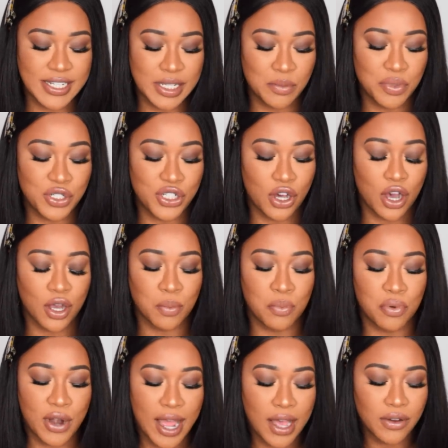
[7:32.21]
deep dark
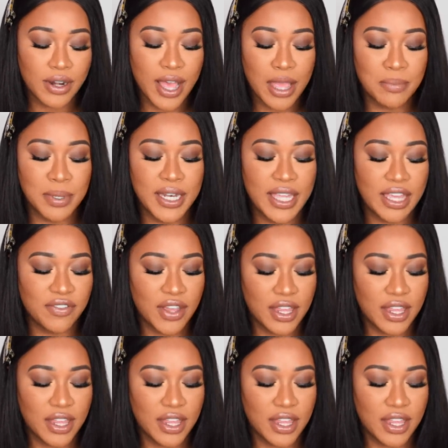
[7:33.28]
brown, I believe.